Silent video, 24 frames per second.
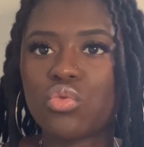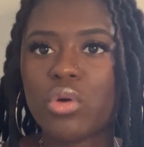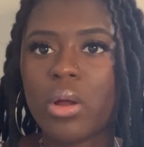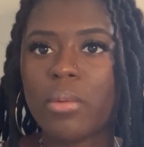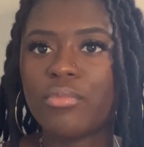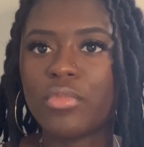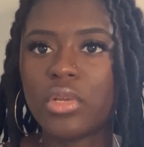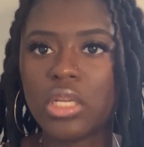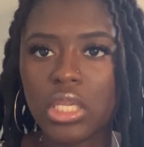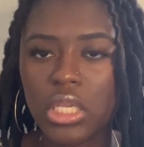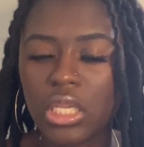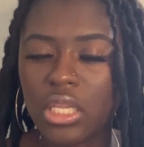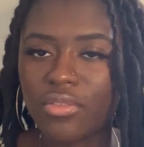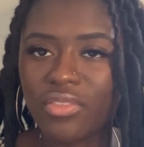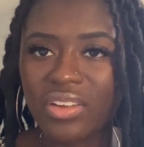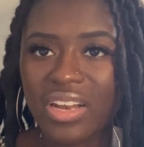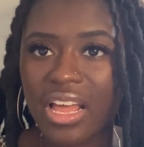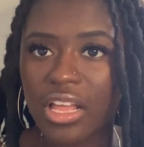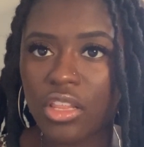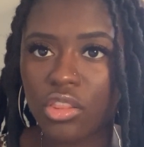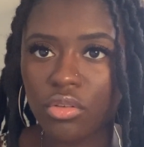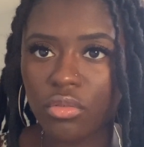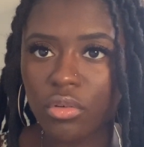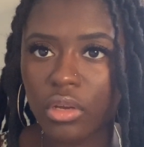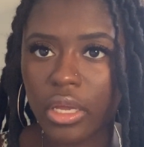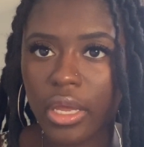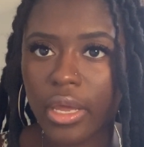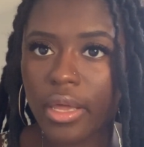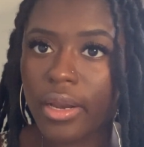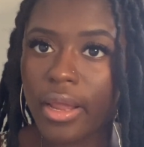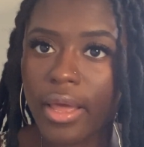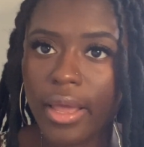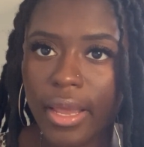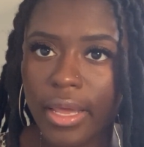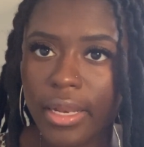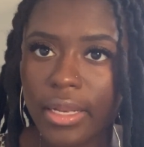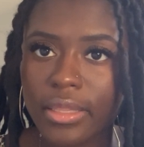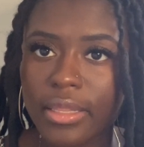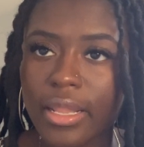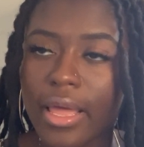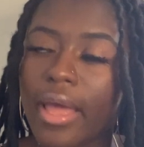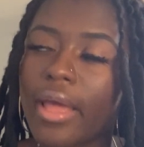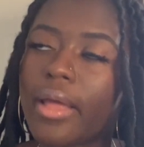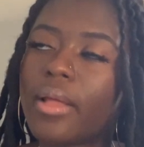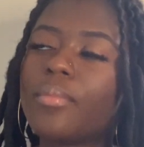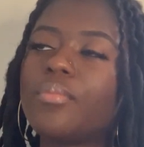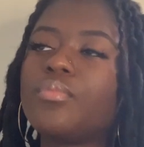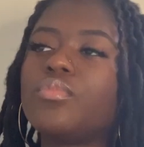I'm really leaving at 3, and I hated
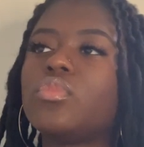that.